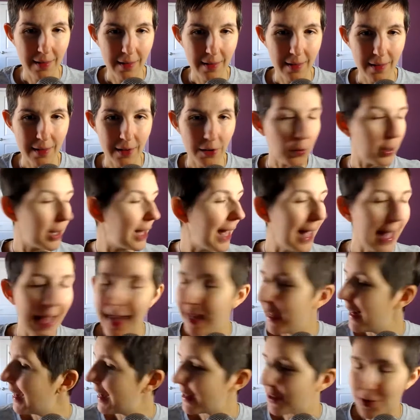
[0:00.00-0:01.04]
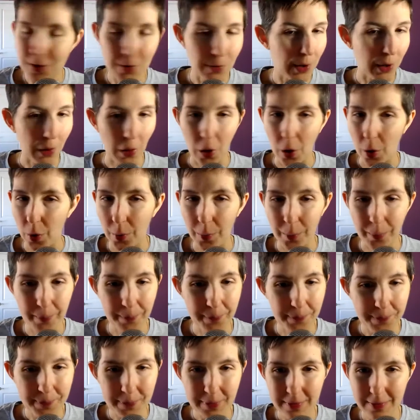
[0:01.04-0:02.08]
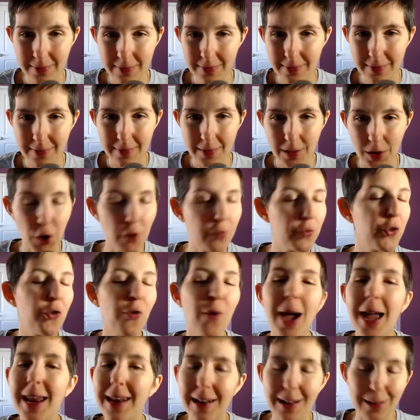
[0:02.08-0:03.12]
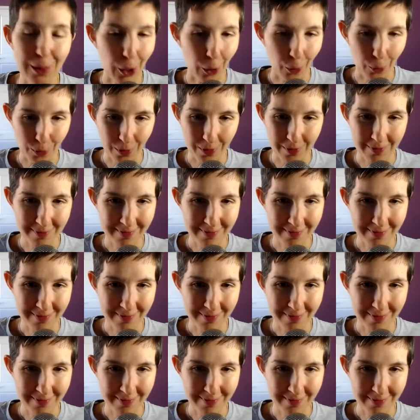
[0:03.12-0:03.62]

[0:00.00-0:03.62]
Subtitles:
You cannot do it alone. You've tried it alone.